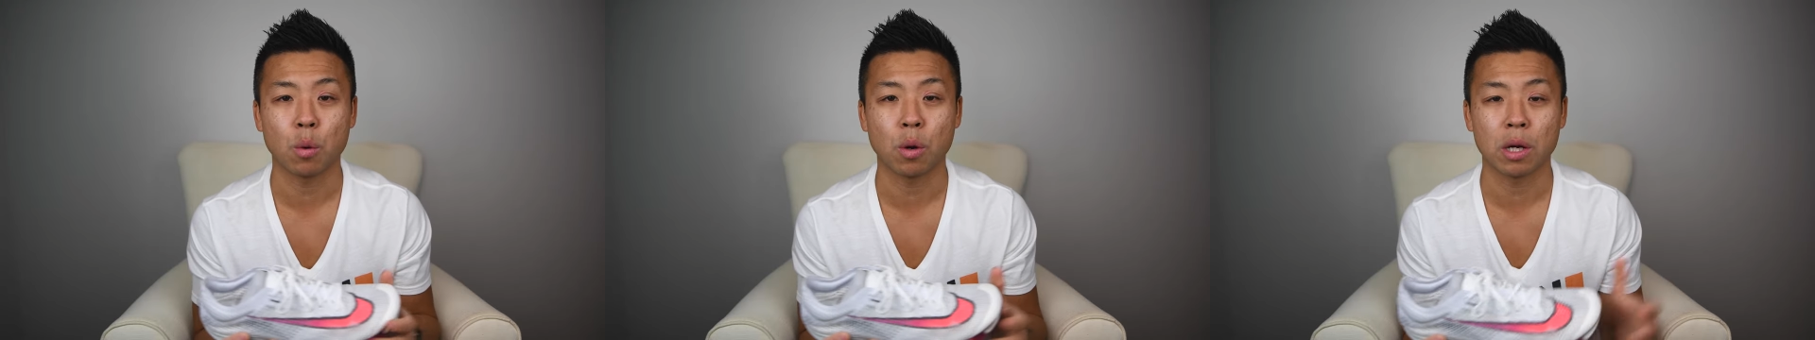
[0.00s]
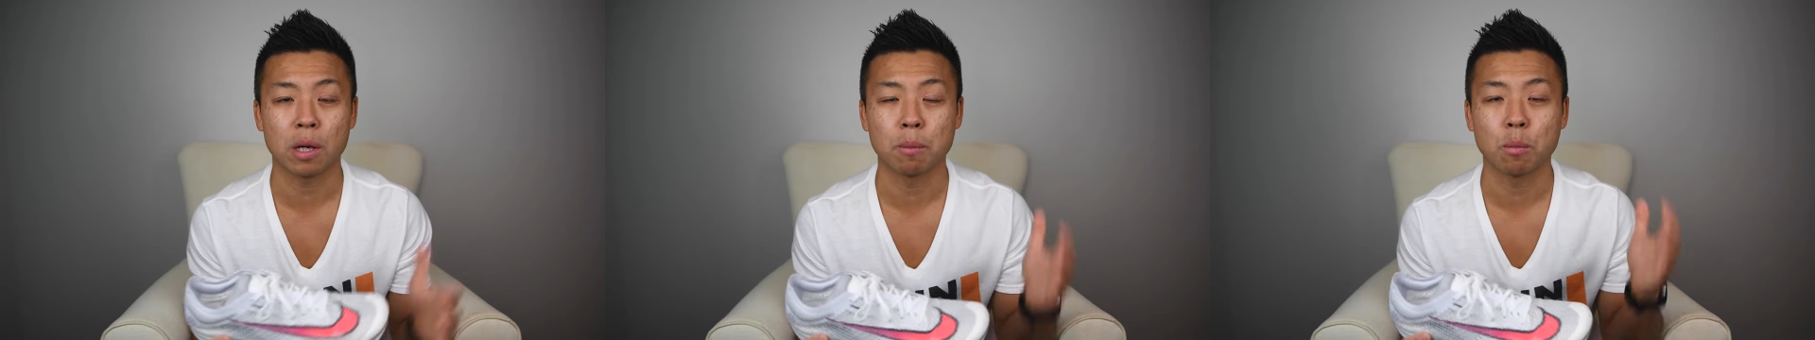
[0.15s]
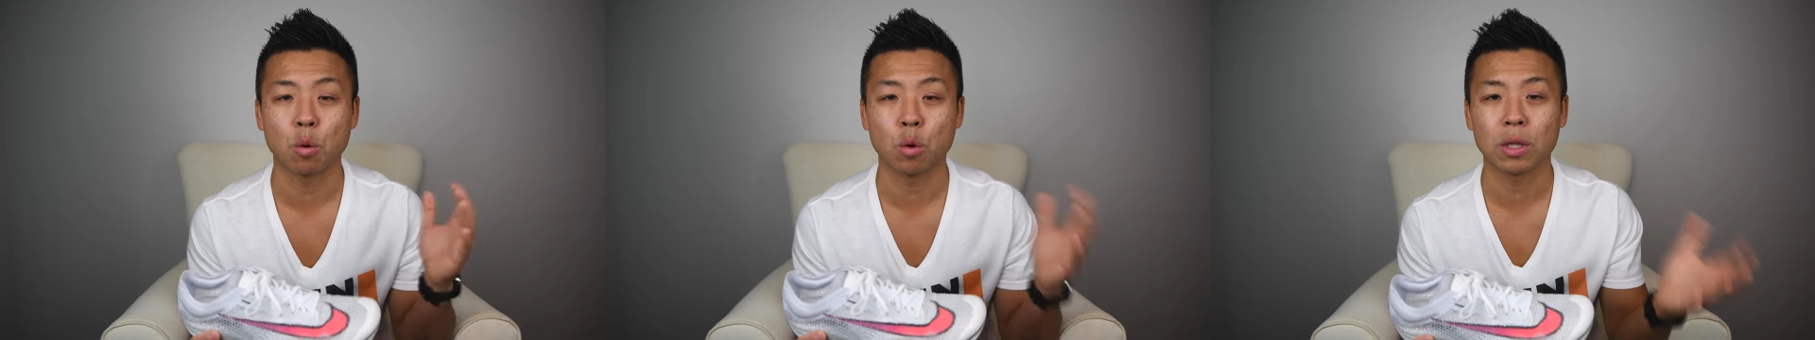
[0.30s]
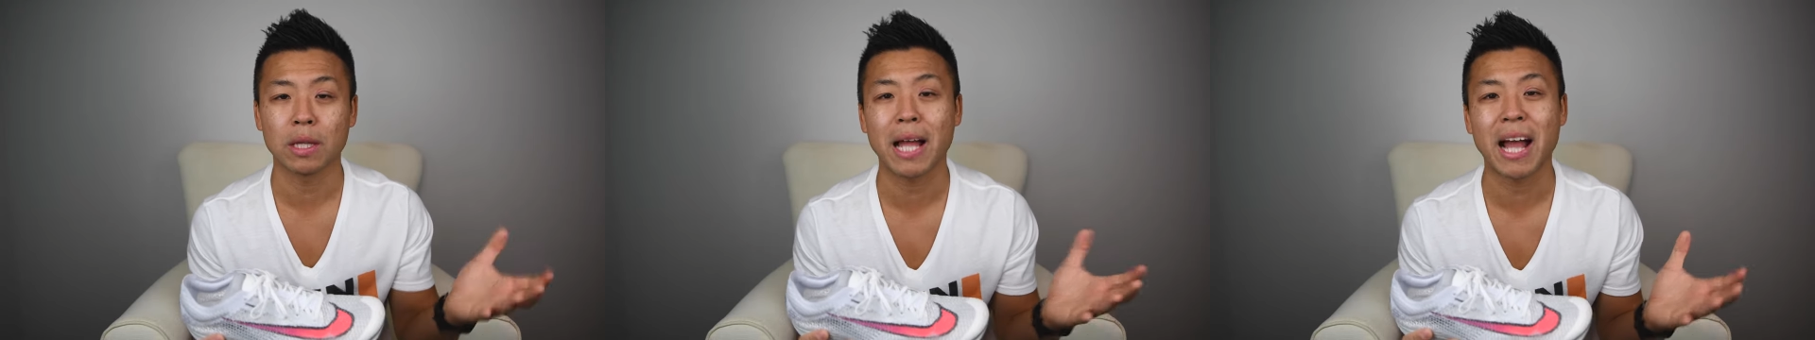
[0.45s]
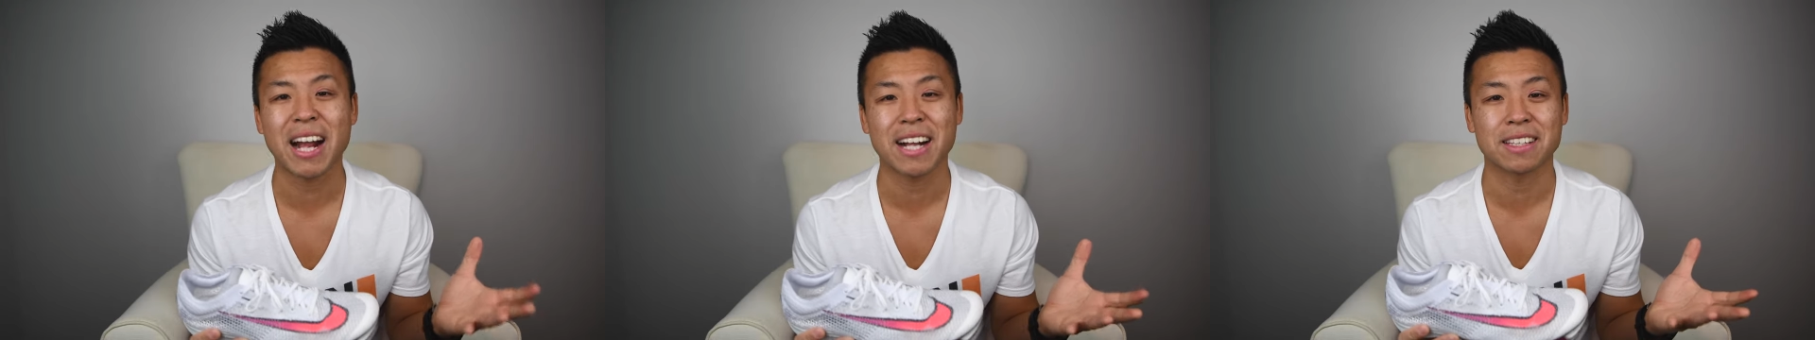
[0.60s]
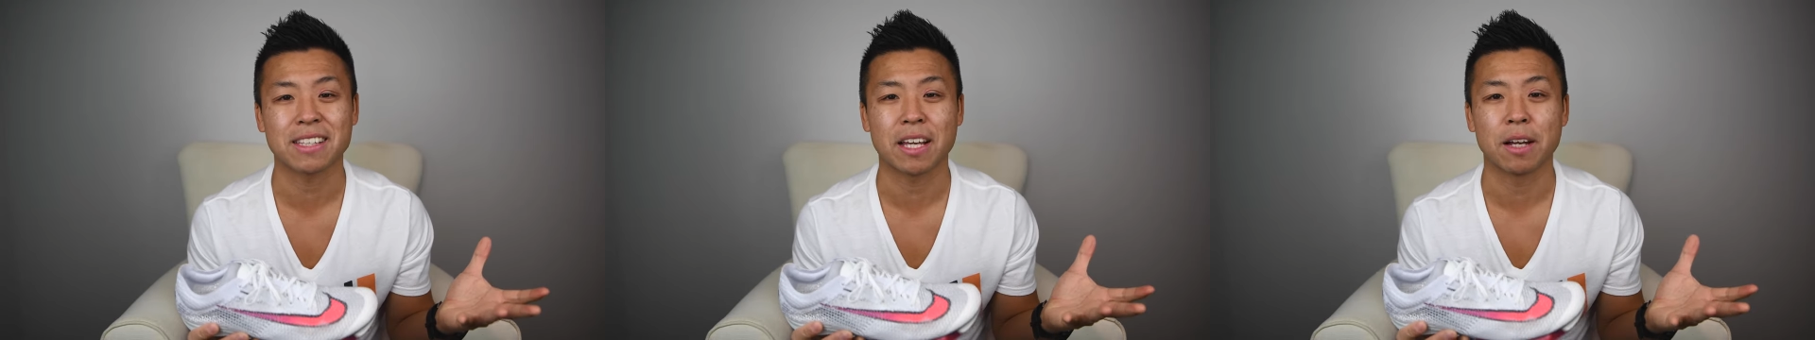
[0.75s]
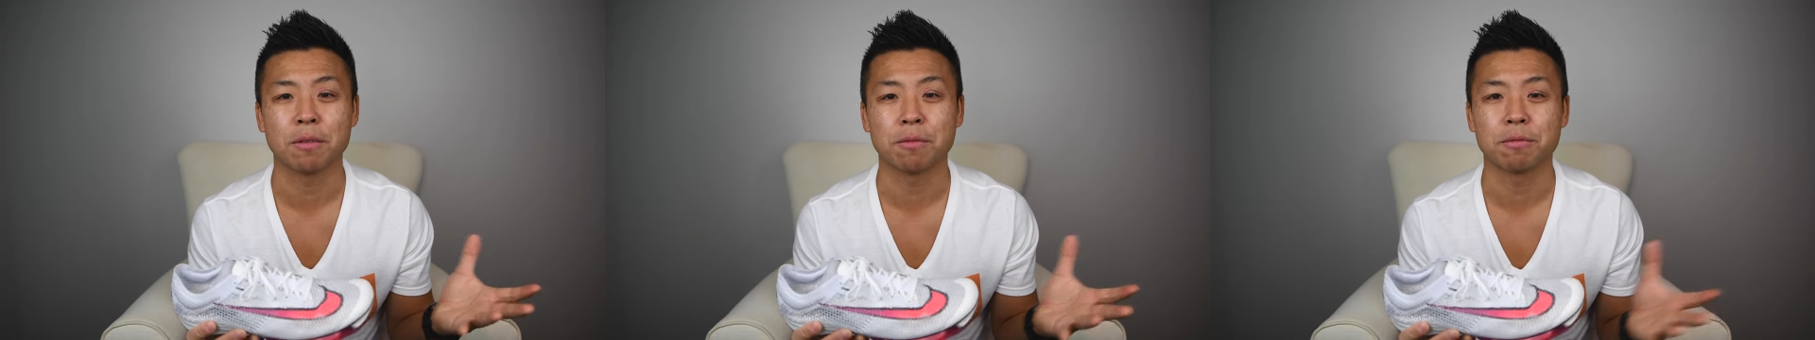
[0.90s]
want a more
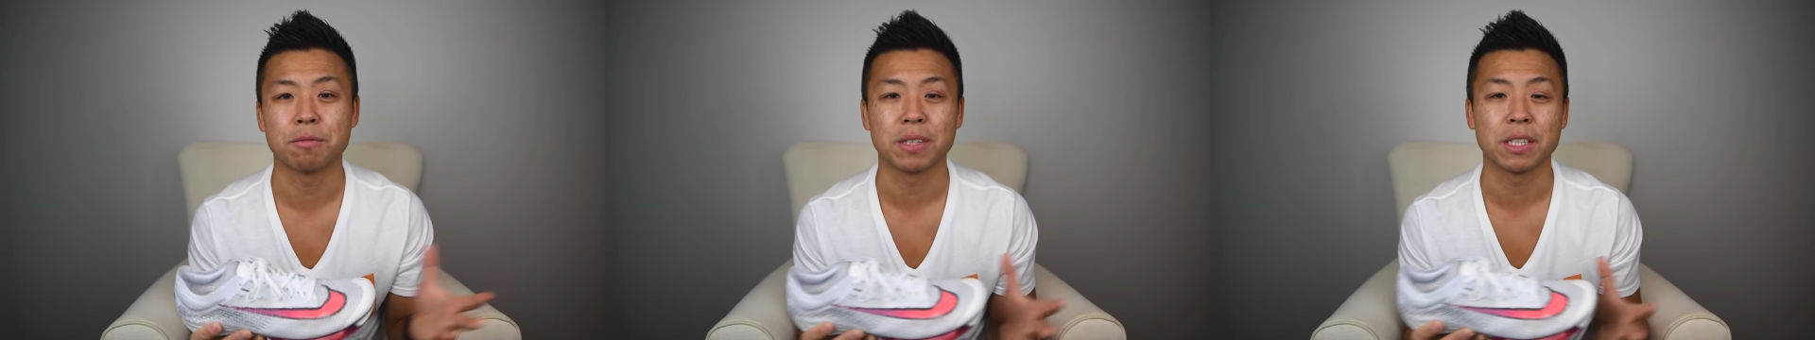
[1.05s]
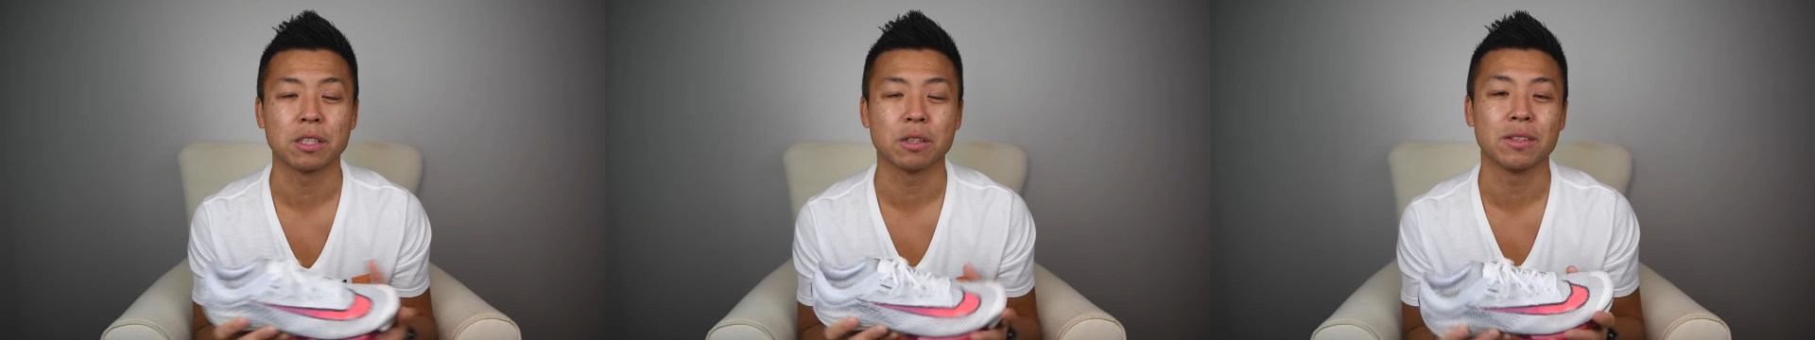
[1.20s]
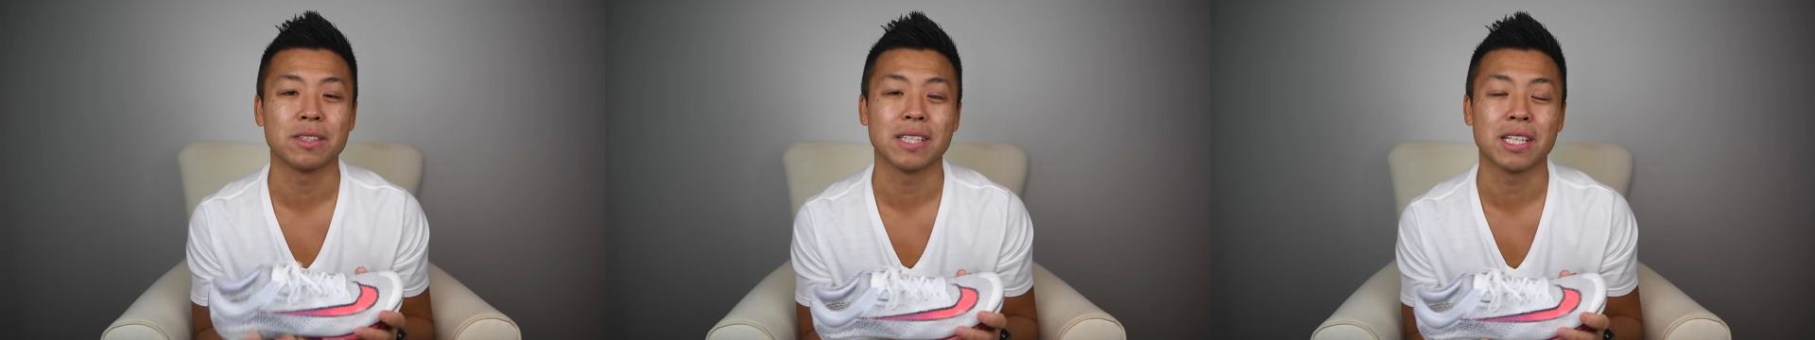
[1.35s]
lockdown feel,